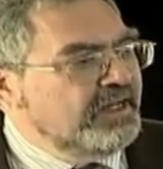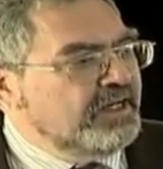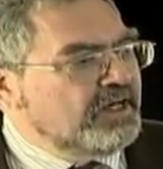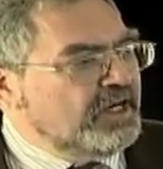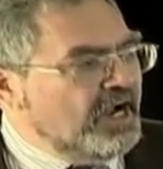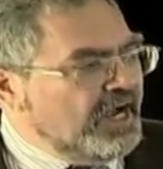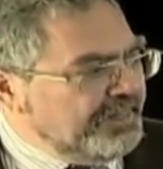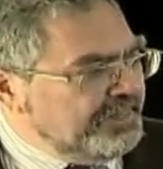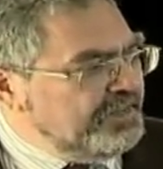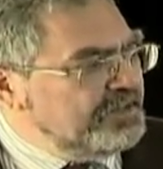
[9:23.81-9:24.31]

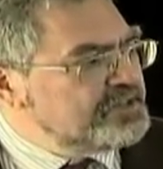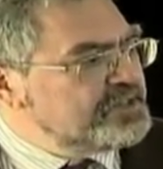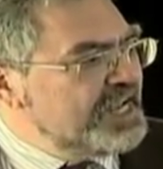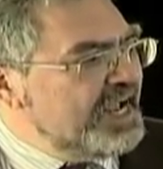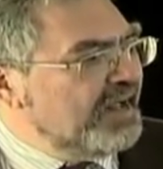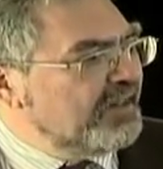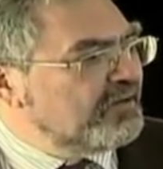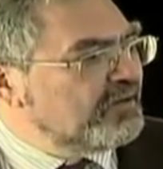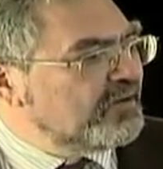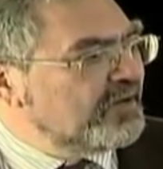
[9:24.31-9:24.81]
cut the
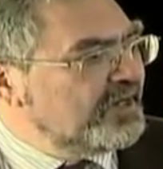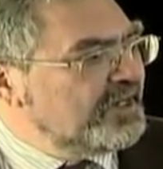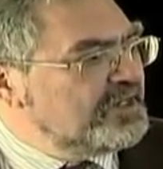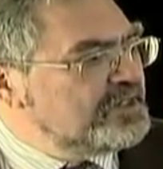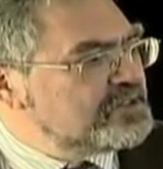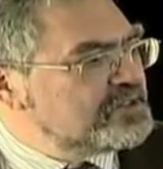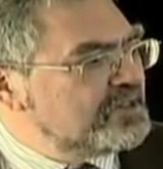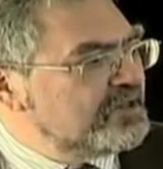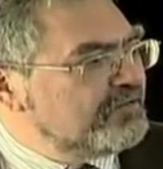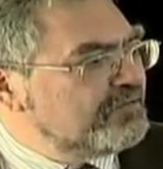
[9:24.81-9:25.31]

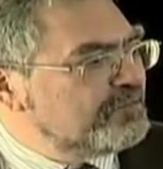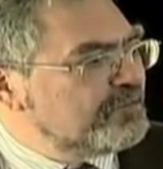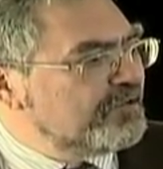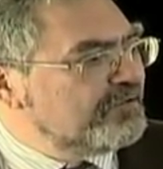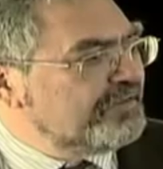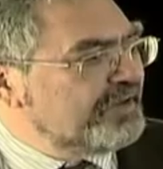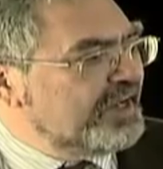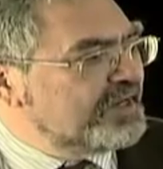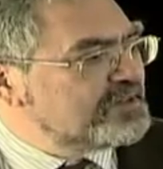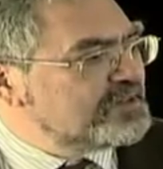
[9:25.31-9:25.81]
salaries of
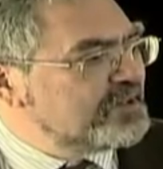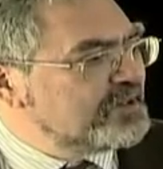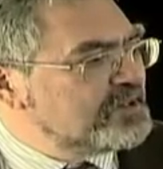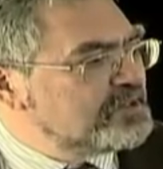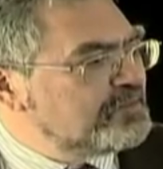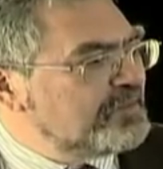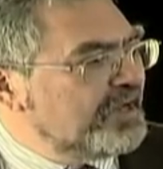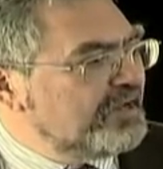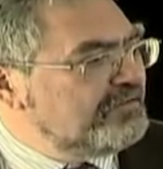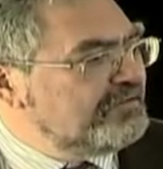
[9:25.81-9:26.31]
professors
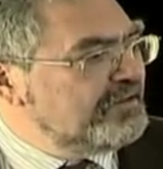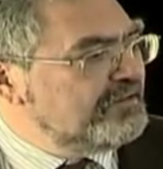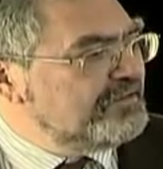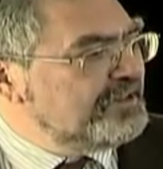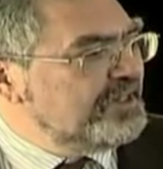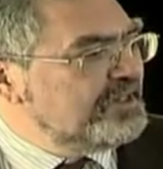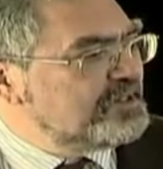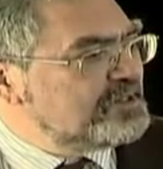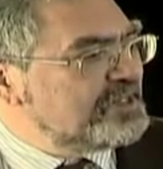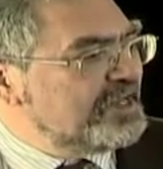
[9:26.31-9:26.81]
by
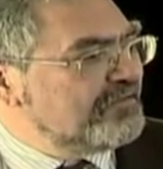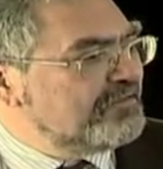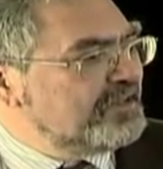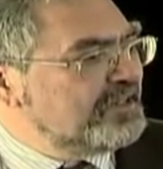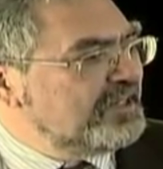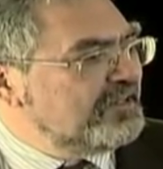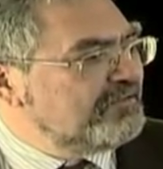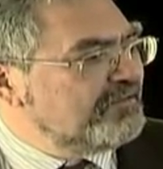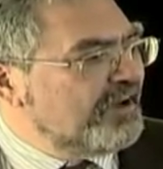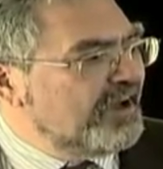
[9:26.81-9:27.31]
50 to
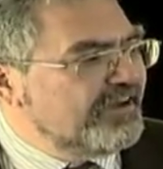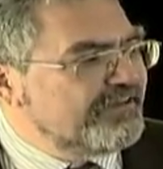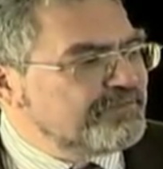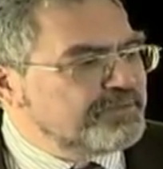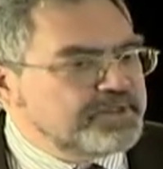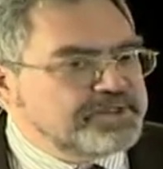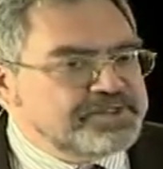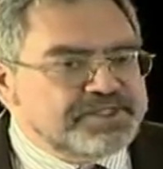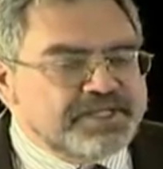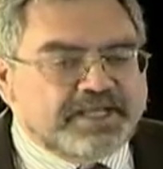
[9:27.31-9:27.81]

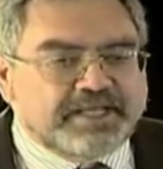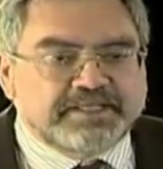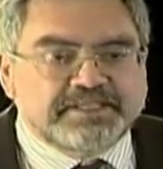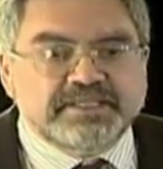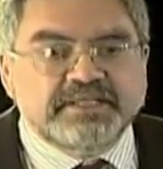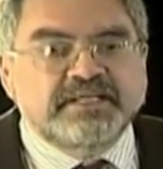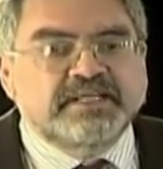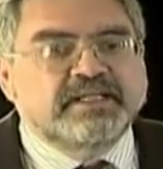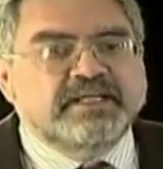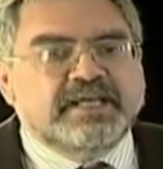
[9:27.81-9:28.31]
75%,
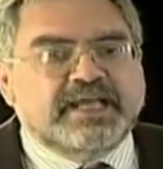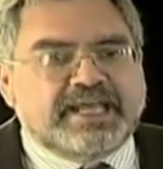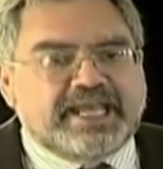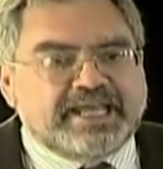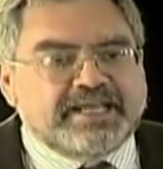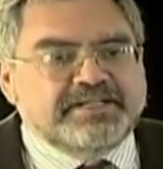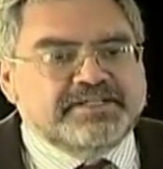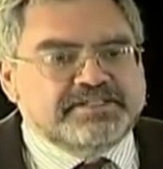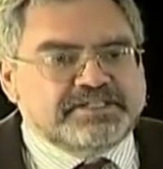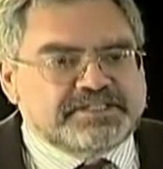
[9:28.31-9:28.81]

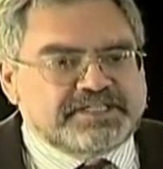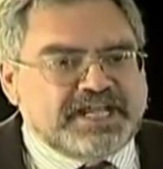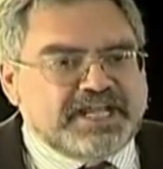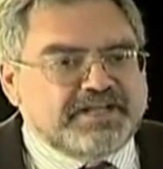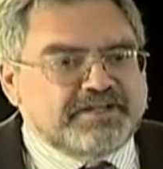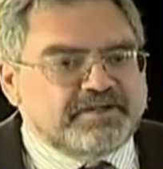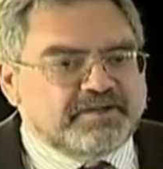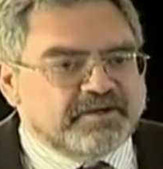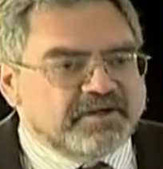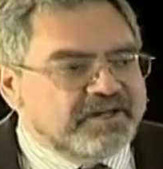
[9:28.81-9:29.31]
end
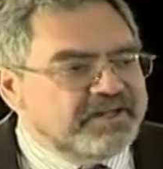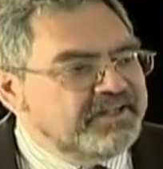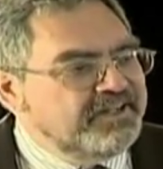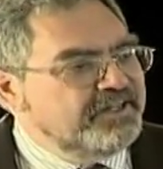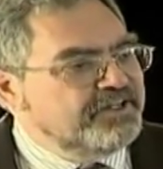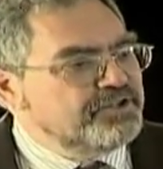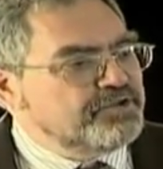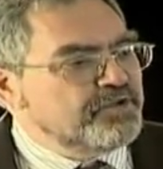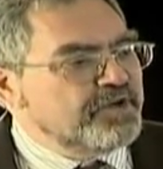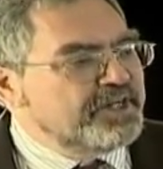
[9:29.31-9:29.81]
tenure,
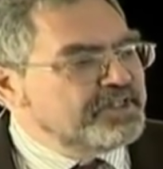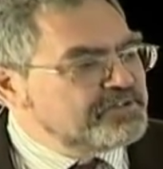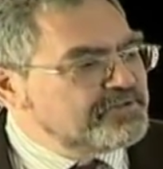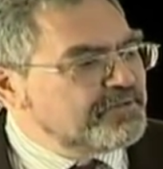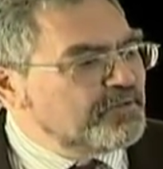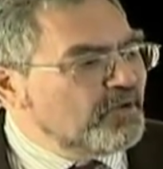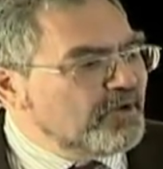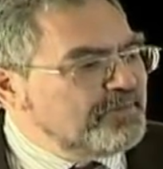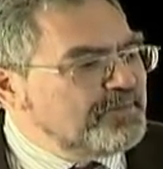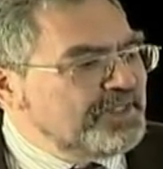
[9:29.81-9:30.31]

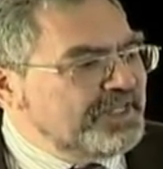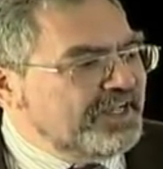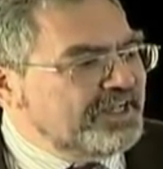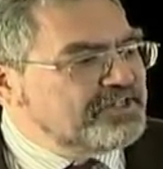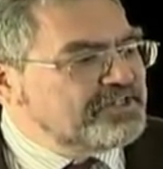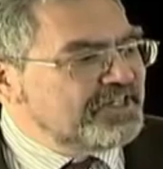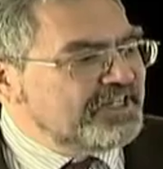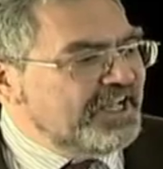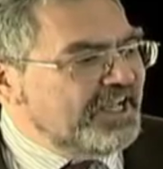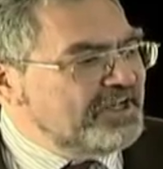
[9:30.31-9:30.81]
transform the
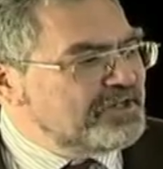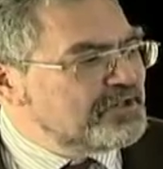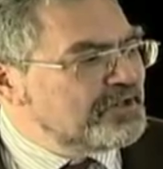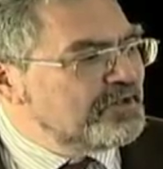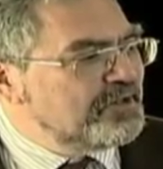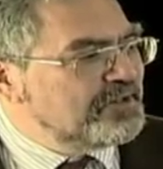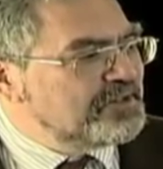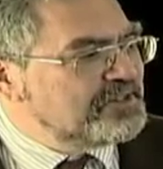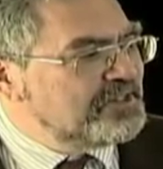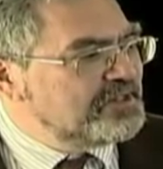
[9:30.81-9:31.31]

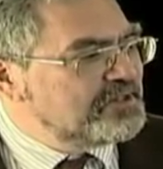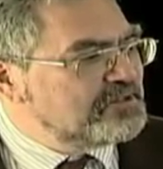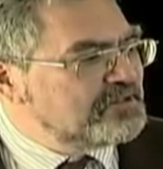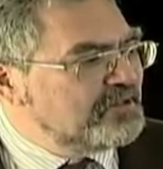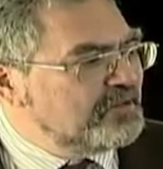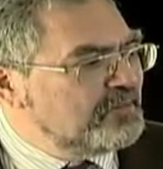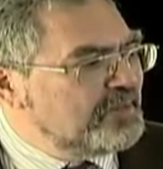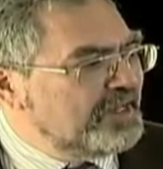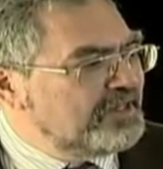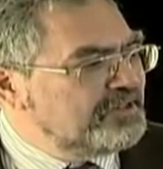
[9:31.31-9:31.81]
educational
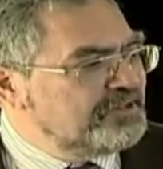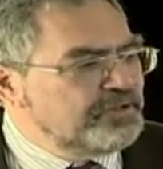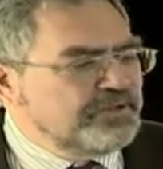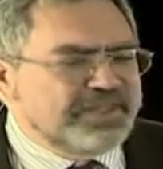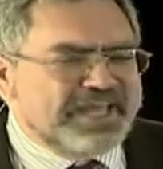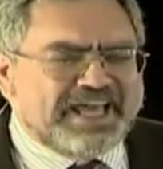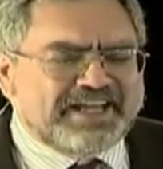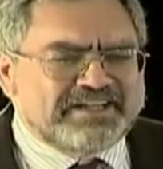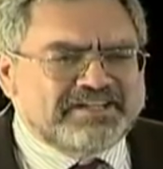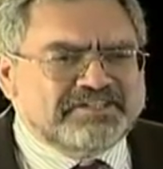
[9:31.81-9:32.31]
system, and do
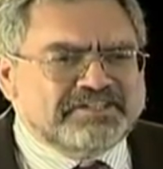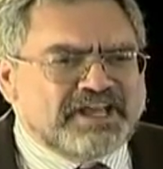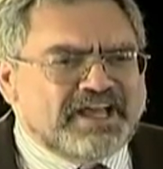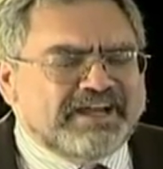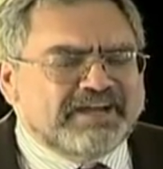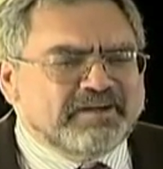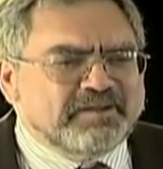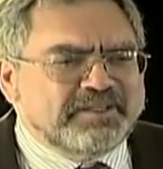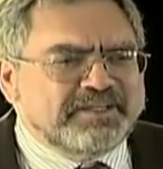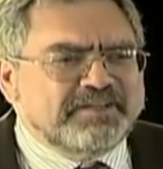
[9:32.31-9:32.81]
that
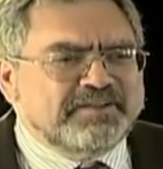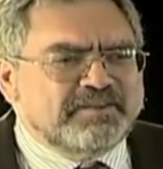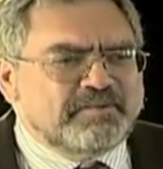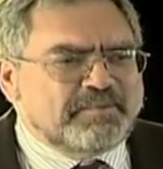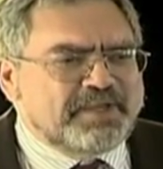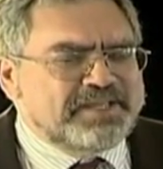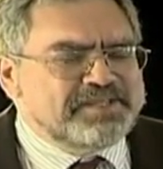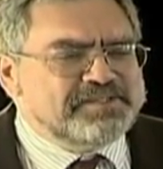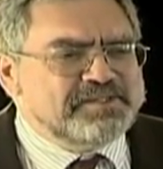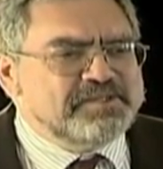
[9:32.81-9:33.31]
entirely on the
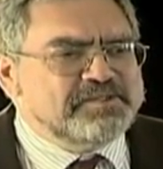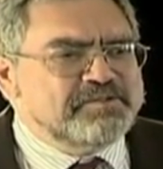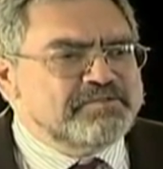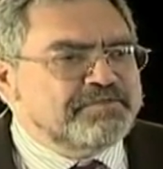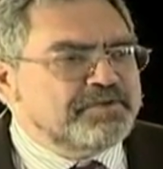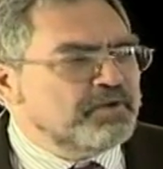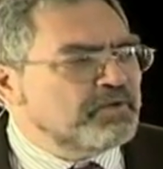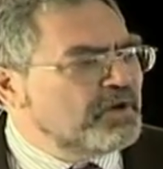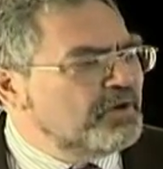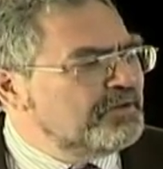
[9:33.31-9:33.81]
basis of
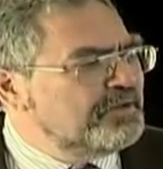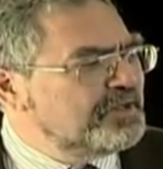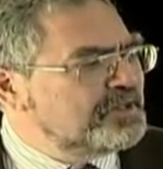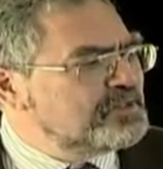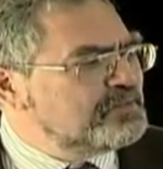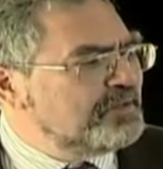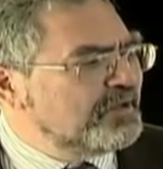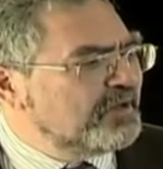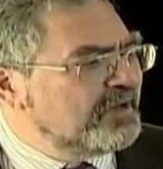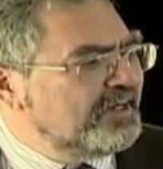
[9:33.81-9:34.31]
your own
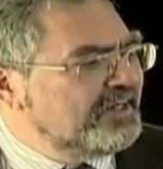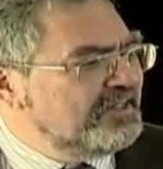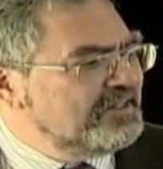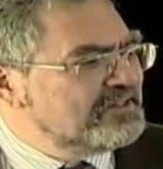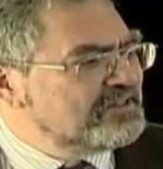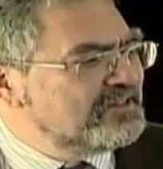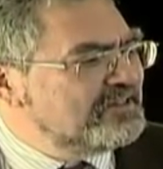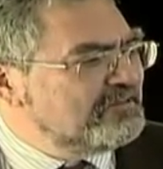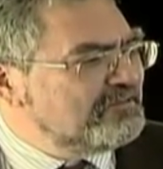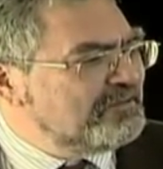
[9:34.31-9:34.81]

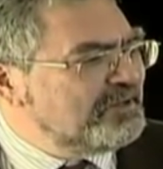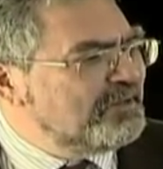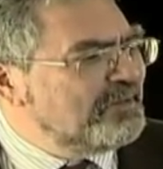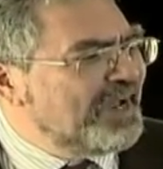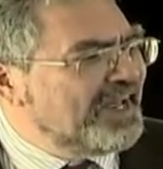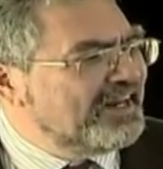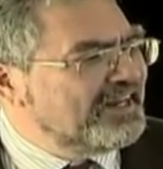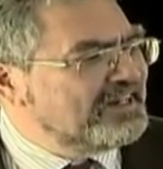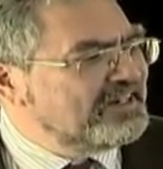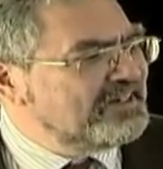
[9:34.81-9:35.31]
experience and a few
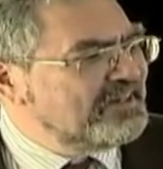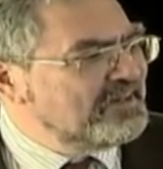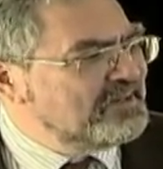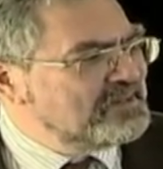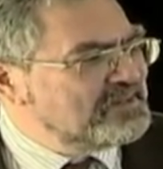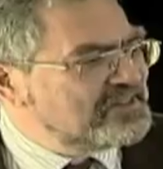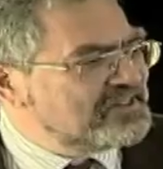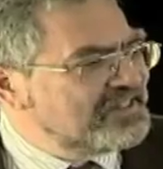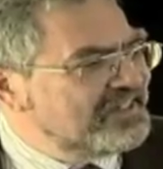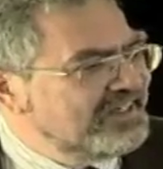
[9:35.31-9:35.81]

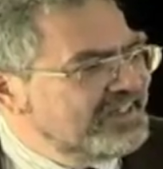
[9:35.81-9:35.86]
anecdotes?